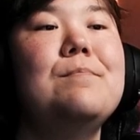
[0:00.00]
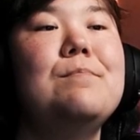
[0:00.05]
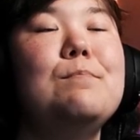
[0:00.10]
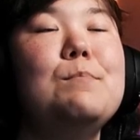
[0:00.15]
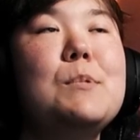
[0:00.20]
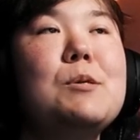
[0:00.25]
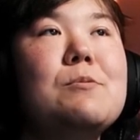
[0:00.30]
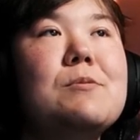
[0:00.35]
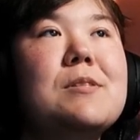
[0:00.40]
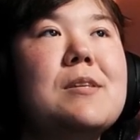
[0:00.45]

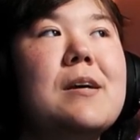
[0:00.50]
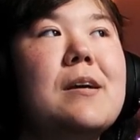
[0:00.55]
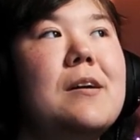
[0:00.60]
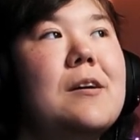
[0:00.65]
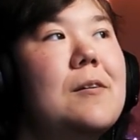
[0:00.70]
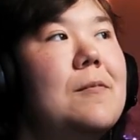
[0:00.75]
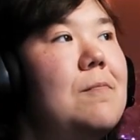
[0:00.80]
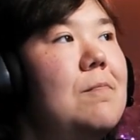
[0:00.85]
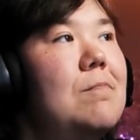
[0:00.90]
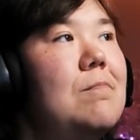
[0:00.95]
Music,
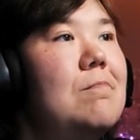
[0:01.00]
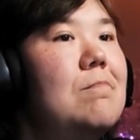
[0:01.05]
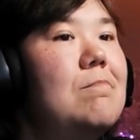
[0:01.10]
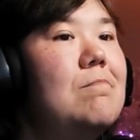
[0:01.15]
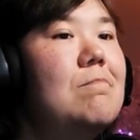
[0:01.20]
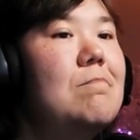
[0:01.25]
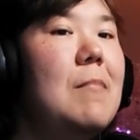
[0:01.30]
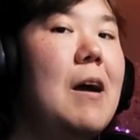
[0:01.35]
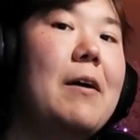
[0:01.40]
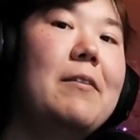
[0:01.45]

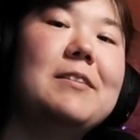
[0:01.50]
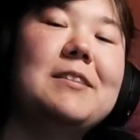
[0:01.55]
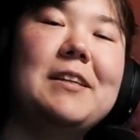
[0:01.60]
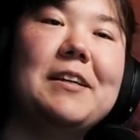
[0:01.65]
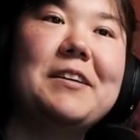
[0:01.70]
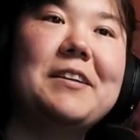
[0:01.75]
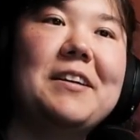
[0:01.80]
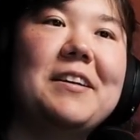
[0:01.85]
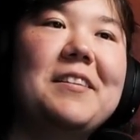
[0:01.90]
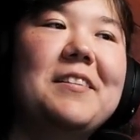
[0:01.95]
I would
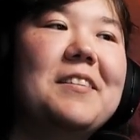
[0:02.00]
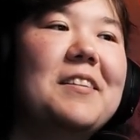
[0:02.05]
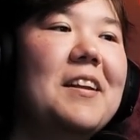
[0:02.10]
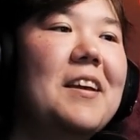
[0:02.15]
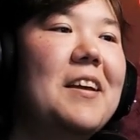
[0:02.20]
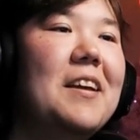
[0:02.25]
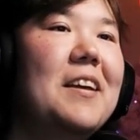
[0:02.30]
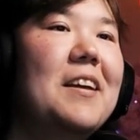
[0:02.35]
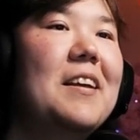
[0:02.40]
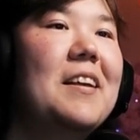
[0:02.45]
say good.
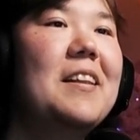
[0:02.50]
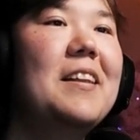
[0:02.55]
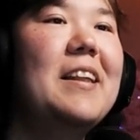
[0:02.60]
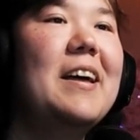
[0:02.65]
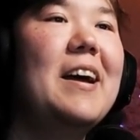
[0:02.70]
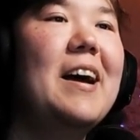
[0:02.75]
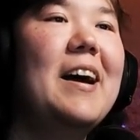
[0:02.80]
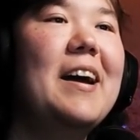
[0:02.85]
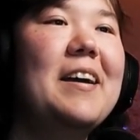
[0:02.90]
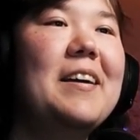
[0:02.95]

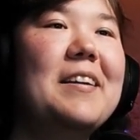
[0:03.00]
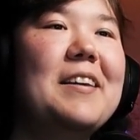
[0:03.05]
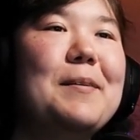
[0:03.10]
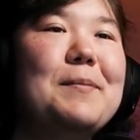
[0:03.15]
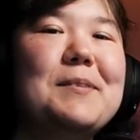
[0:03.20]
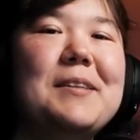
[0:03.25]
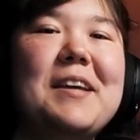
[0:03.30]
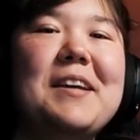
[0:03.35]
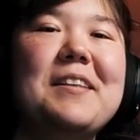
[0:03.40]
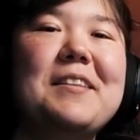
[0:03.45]
Well, I
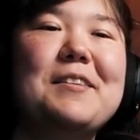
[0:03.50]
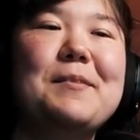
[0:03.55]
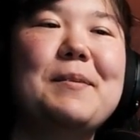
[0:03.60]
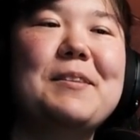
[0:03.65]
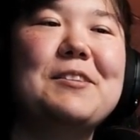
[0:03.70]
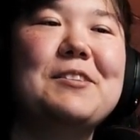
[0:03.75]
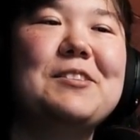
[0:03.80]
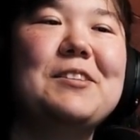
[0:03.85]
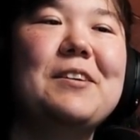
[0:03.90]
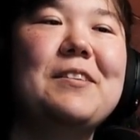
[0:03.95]
keep saying this about
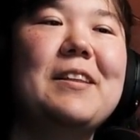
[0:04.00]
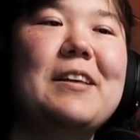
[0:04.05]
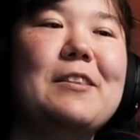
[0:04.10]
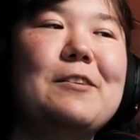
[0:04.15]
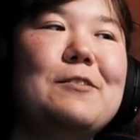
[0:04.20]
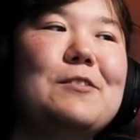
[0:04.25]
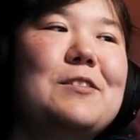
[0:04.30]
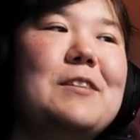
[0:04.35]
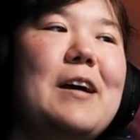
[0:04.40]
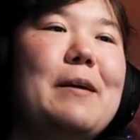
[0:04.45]
the show, like,
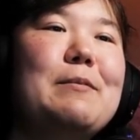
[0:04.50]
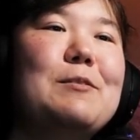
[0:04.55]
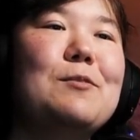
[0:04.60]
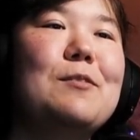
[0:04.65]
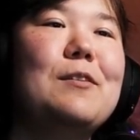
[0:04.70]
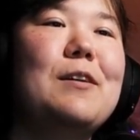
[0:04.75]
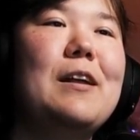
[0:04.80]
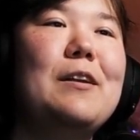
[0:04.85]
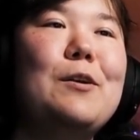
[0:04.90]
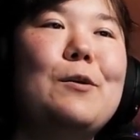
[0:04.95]
there's times
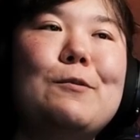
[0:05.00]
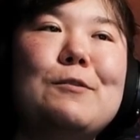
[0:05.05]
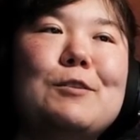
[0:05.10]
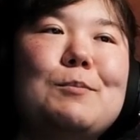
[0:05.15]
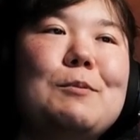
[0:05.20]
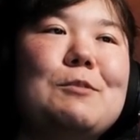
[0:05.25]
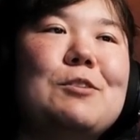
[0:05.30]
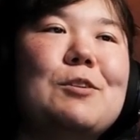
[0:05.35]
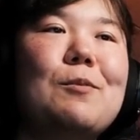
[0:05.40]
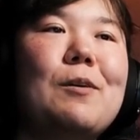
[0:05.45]
where I
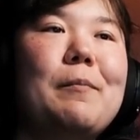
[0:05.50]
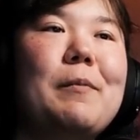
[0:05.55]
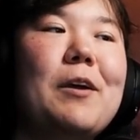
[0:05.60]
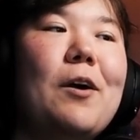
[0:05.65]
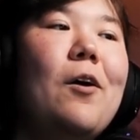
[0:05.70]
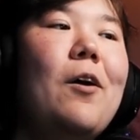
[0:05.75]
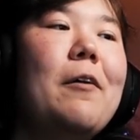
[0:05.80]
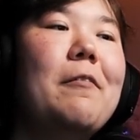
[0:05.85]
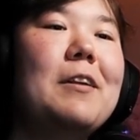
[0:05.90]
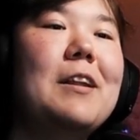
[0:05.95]
notice music where I'm like,
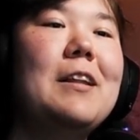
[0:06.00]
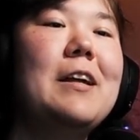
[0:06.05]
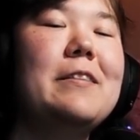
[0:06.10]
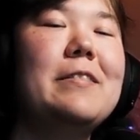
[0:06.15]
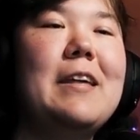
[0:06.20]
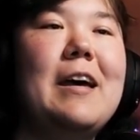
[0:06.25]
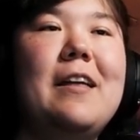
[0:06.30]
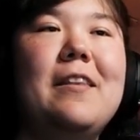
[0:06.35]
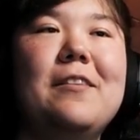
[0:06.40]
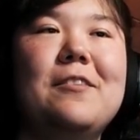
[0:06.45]
oh, I really
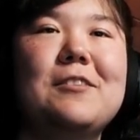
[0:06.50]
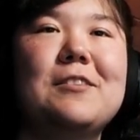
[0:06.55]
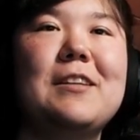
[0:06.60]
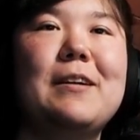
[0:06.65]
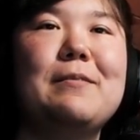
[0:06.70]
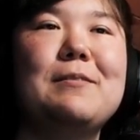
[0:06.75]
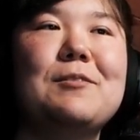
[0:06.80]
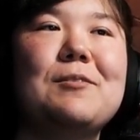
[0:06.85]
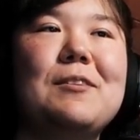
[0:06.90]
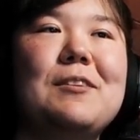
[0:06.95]
like that, and there's
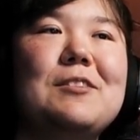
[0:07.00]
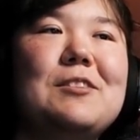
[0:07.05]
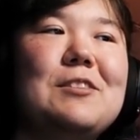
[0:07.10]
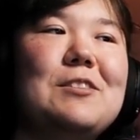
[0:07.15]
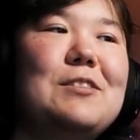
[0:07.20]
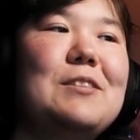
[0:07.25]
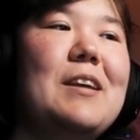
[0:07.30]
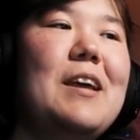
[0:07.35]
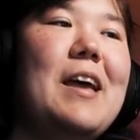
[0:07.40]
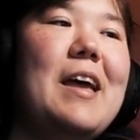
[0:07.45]
times where it
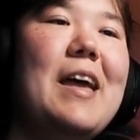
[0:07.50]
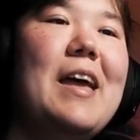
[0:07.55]
just